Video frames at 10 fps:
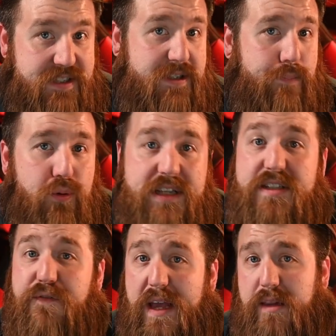Is the
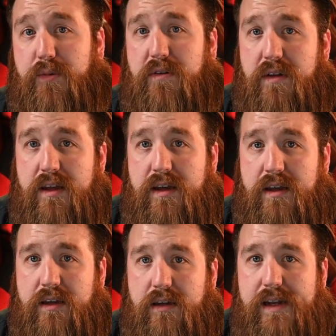priest available?"
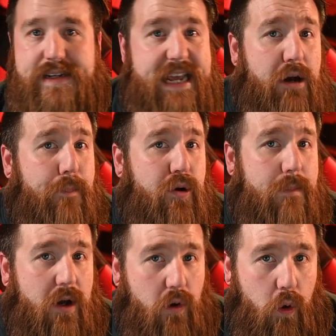Dale put
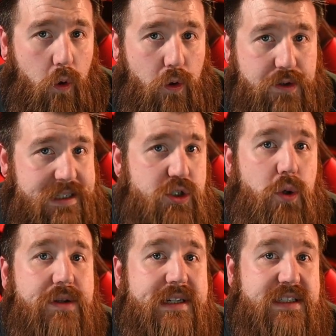him on hold and
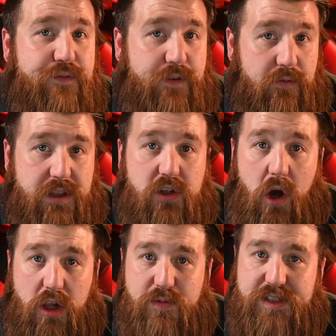told his friend what the
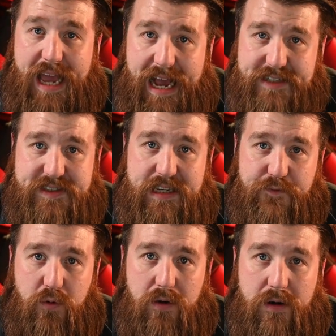caller was asking
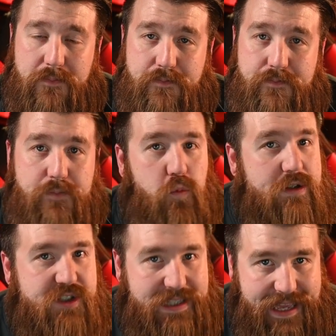for.
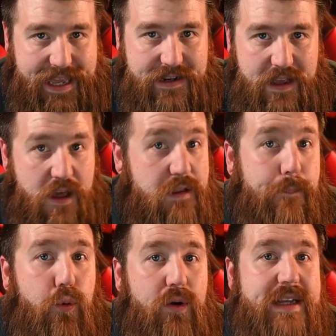Once again, the
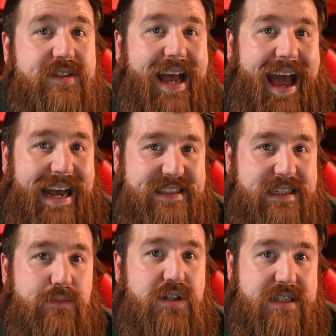priest
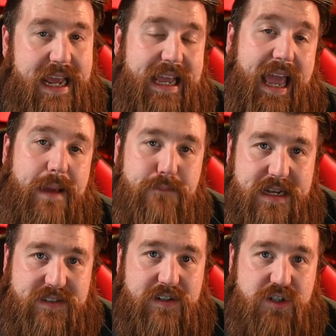asked him to take a
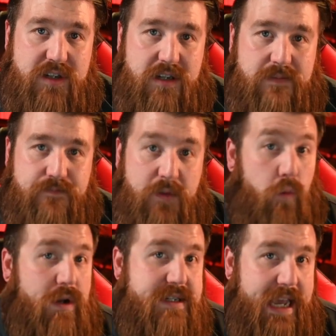message.
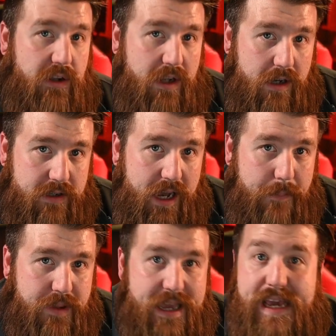When Dale hung
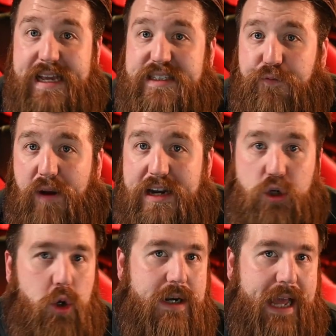up, his
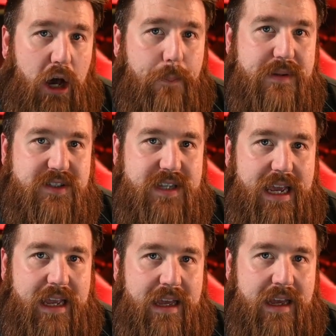friend couldn't help but
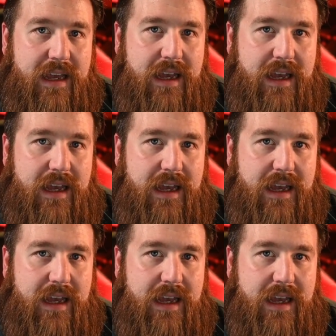say,